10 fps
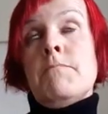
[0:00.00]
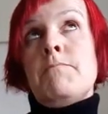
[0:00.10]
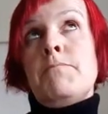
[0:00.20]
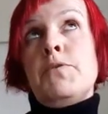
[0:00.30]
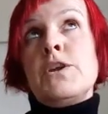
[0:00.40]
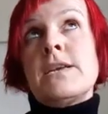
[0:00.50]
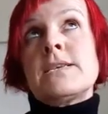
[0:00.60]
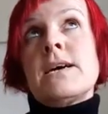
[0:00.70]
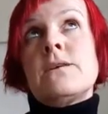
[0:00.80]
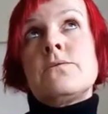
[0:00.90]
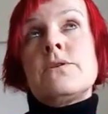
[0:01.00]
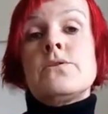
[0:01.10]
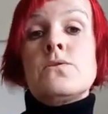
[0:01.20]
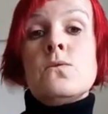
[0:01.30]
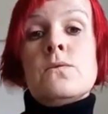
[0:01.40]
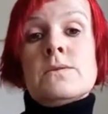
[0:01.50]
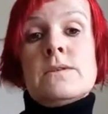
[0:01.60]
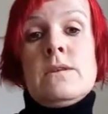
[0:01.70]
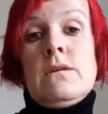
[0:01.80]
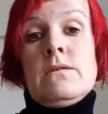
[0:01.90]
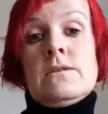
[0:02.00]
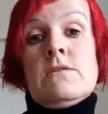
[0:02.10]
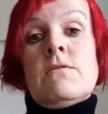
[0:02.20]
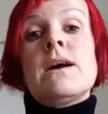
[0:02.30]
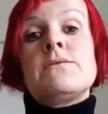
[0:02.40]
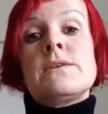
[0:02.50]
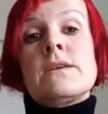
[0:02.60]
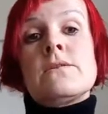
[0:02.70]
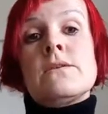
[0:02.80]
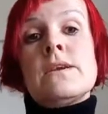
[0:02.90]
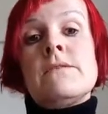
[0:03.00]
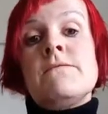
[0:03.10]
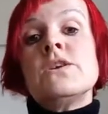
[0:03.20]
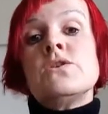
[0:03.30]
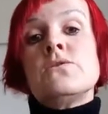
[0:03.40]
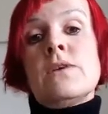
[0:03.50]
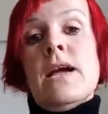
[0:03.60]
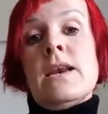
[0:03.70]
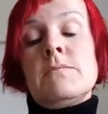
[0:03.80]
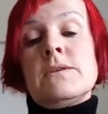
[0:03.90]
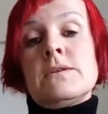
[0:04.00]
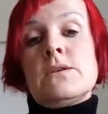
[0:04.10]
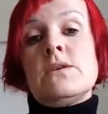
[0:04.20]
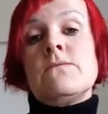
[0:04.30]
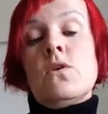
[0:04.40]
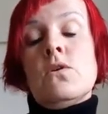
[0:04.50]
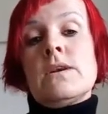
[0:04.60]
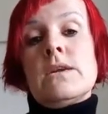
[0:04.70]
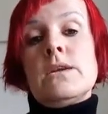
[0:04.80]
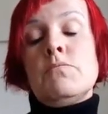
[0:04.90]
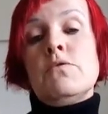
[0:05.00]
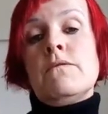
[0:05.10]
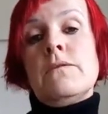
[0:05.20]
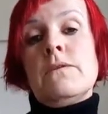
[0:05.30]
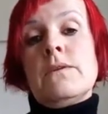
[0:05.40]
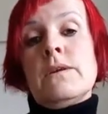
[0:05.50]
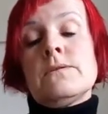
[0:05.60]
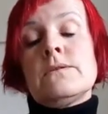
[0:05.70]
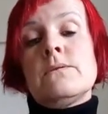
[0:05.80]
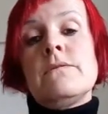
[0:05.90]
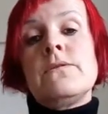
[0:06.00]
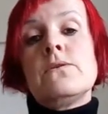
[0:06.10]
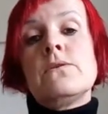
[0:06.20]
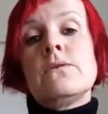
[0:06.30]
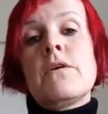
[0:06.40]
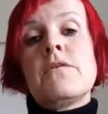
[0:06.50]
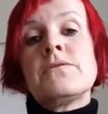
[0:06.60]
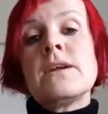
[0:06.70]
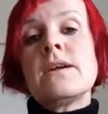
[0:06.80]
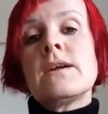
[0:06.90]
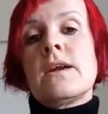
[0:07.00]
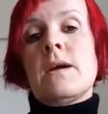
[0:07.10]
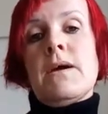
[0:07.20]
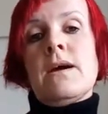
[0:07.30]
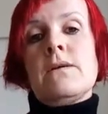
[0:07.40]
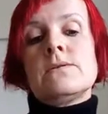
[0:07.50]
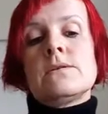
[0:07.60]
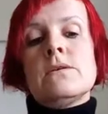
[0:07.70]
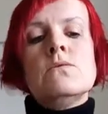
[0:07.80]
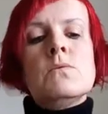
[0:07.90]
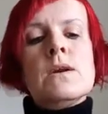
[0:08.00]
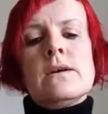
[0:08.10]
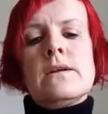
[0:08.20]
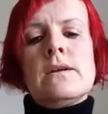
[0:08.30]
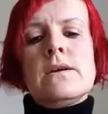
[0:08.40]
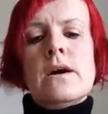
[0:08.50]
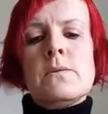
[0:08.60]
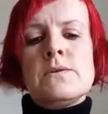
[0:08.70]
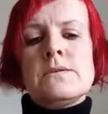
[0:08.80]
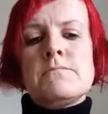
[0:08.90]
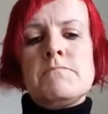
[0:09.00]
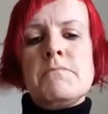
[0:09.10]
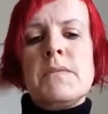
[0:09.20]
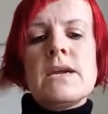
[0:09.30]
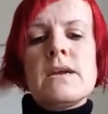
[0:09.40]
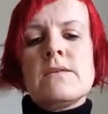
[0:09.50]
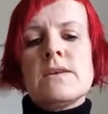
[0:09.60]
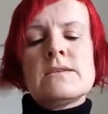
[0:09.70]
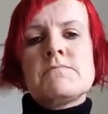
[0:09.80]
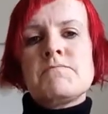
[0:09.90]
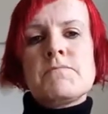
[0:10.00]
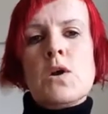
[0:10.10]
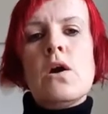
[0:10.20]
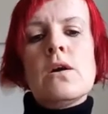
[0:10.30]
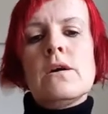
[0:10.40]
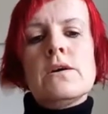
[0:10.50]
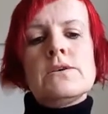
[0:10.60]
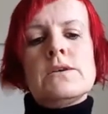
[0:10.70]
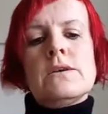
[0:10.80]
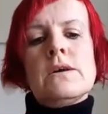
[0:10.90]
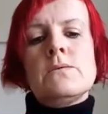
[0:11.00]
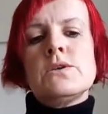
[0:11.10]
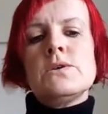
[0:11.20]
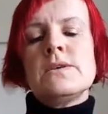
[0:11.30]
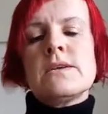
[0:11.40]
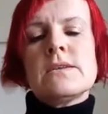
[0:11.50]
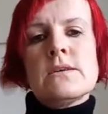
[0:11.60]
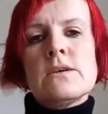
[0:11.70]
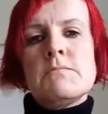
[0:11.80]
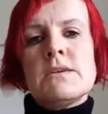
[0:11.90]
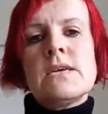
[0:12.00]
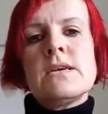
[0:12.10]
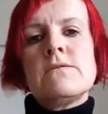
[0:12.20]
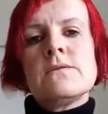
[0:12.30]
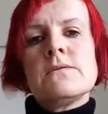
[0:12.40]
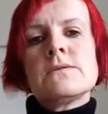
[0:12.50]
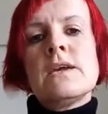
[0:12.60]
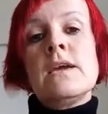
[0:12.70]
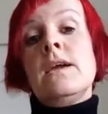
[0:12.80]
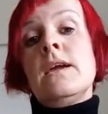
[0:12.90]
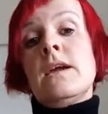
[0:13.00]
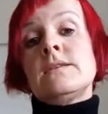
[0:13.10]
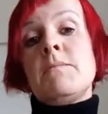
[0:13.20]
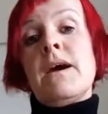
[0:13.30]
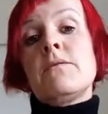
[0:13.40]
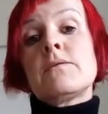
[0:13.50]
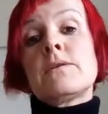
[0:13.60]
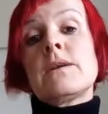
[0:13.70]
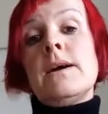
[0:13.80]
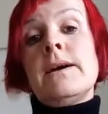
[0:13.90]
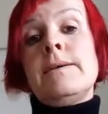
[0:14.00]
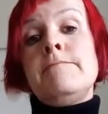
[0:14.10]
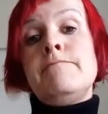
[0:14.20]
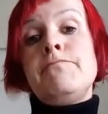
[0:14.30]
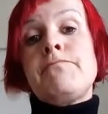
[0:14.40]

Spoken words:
putting down the thoughts that are surrounding the visual elements that you've got in your portfolio. So if you're thinking about, oh well, I was making this collage and I was using certain materials, it's about in